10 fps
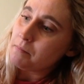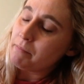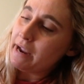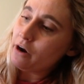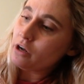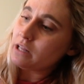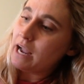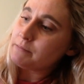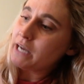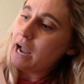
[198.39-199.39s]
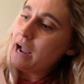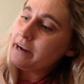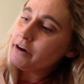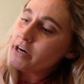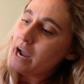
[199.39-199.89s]
Bear climbed
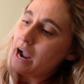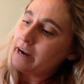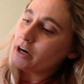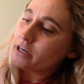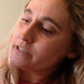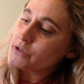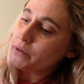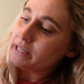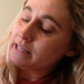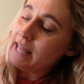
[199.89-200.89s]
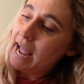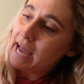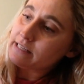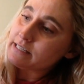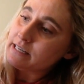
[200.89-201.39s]
higher and higher until at
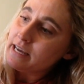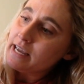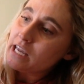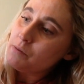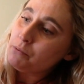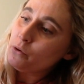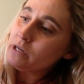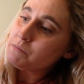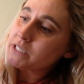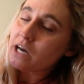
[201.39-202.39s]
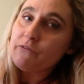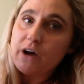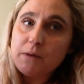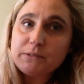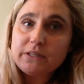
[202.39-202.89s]
last he pulled himself
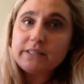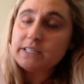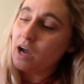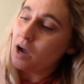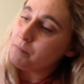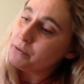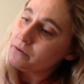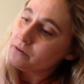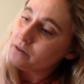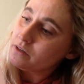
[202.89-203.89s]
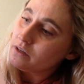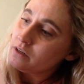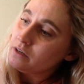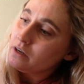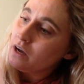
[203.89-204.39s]
up to the top.
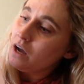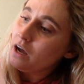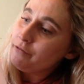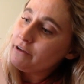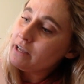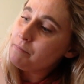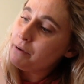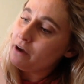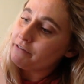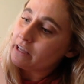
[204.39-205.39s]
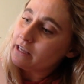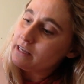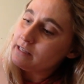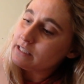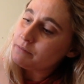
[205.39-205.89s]
Huffing and puffing,
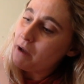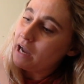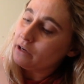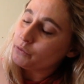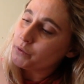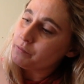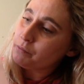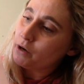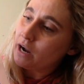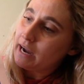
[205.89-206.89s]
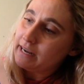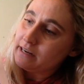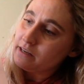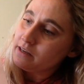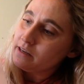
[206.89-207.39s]
he smiled with pride.
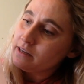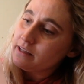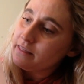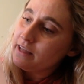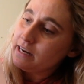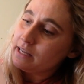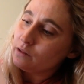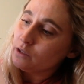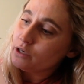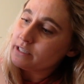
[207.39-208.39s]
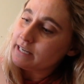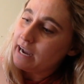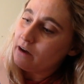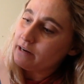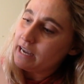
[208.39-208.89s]
Then he looked
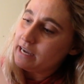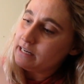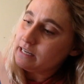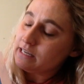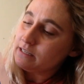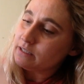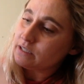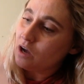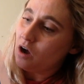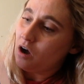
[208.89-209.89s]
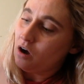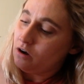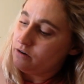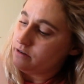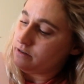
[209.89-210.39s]
down and he
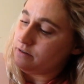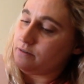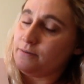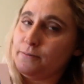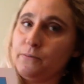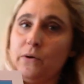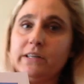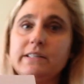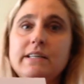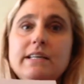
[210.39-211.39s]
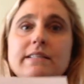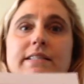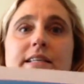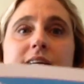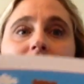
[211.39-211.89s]
saw... What did he
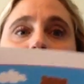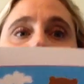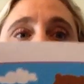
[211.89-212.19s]
see?